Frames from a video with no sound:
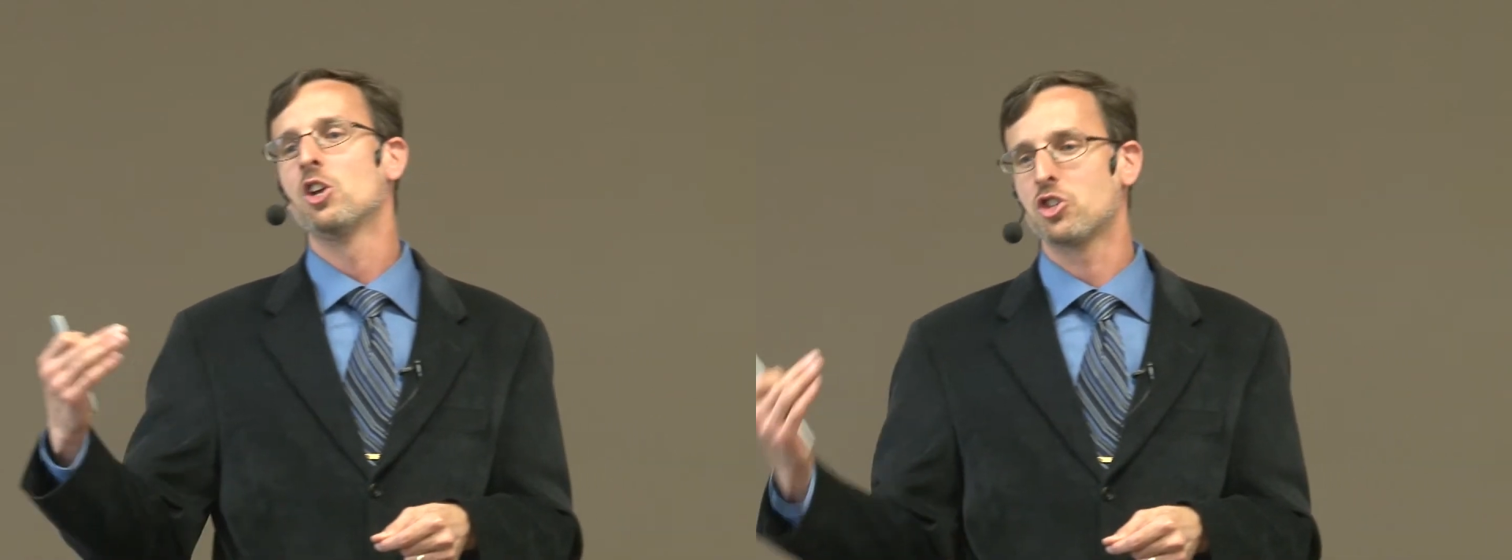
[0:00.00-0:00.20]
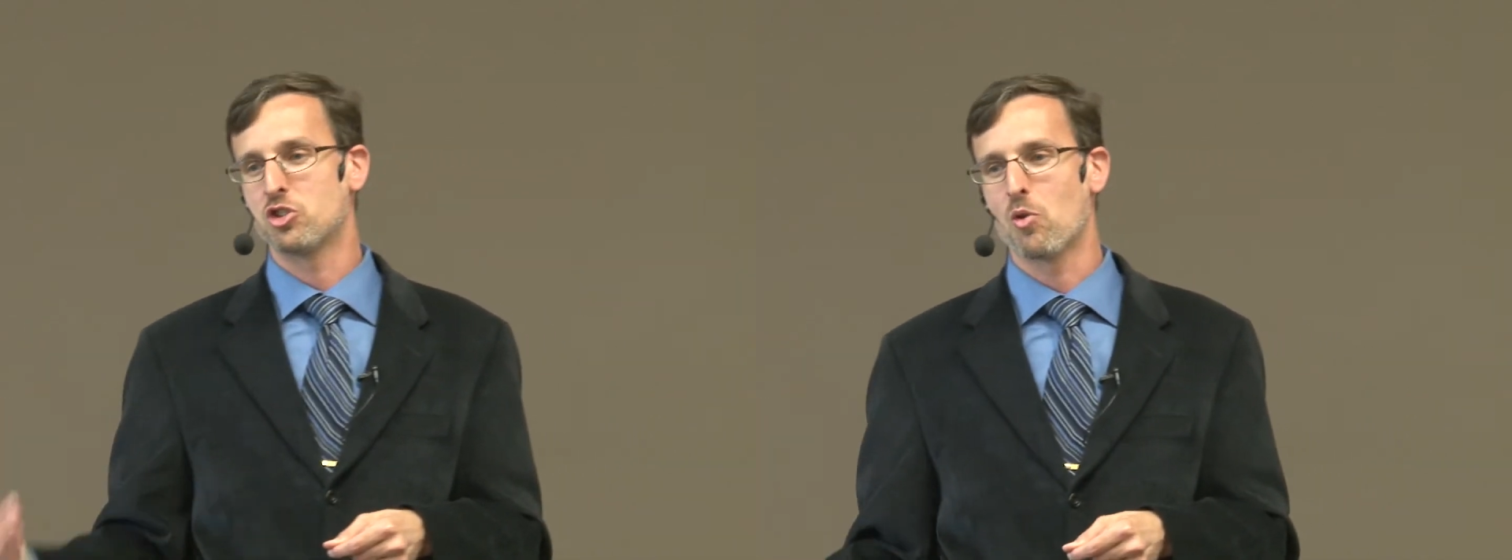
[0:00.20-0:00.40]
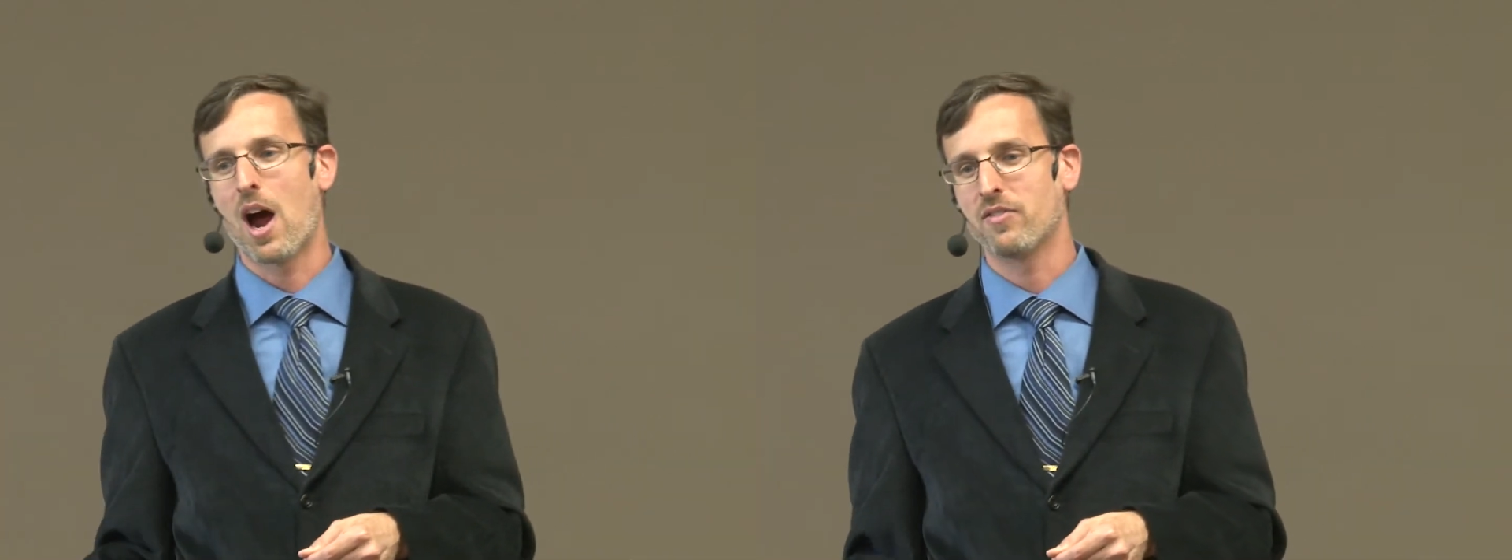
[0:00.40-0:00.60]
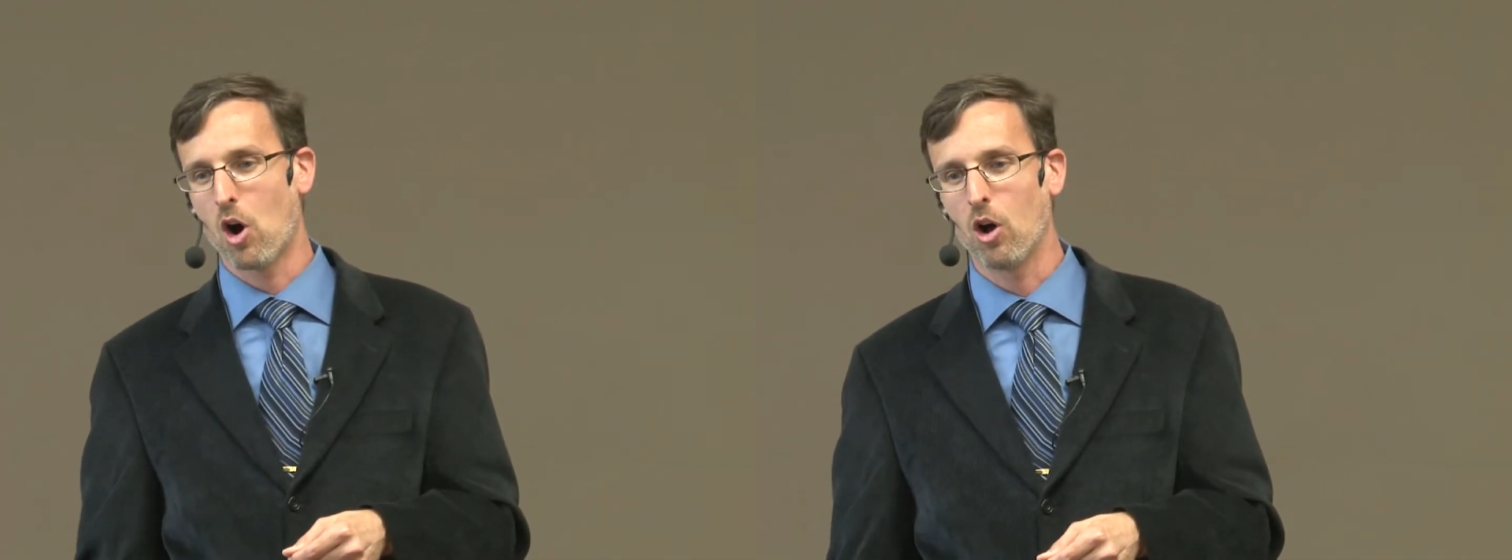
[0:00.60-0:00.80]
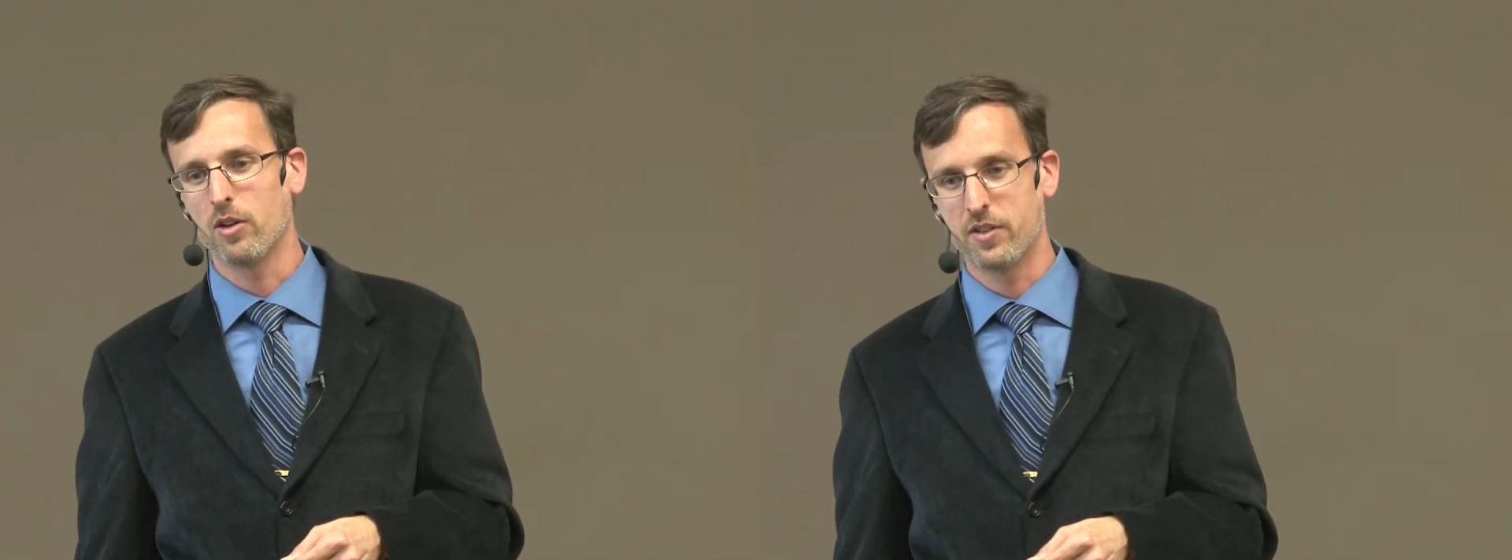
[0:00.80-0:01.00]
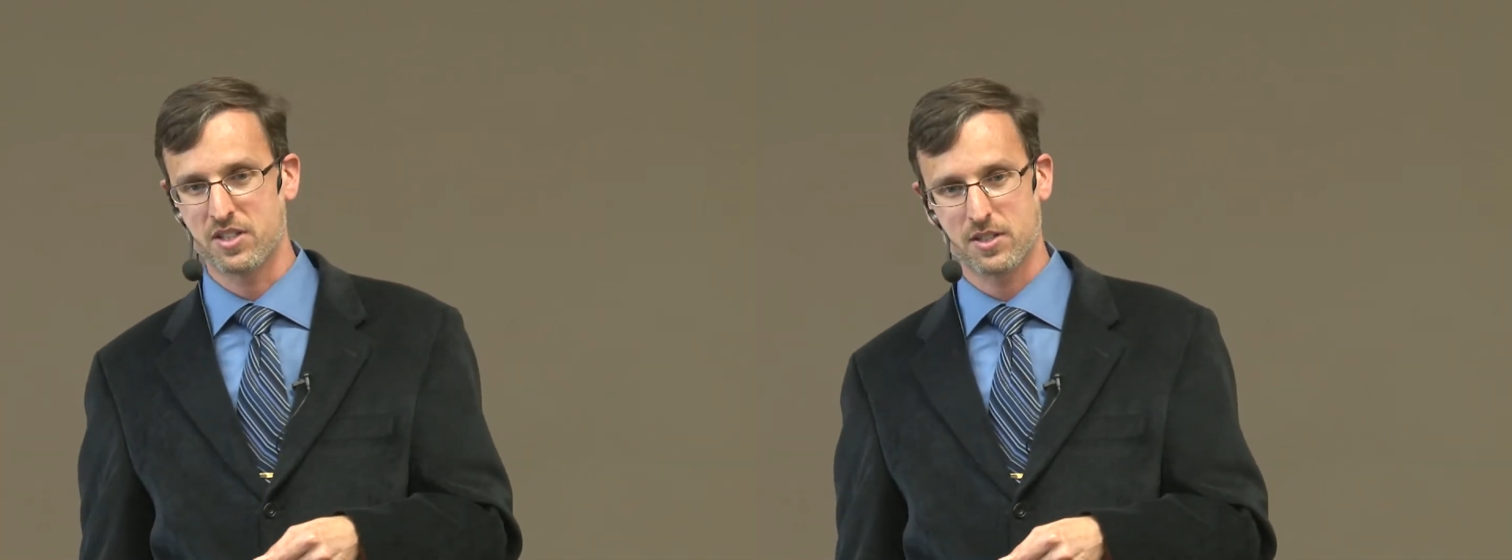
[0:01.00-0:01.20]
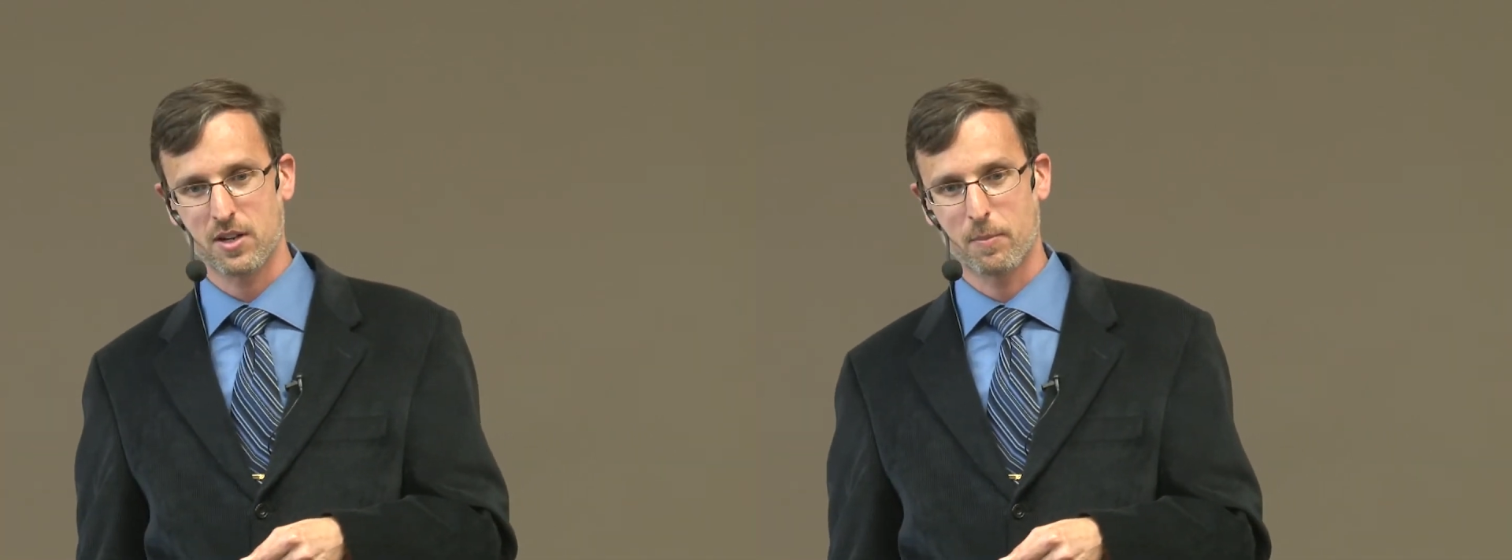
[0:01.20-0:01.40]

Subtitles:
to drive all of its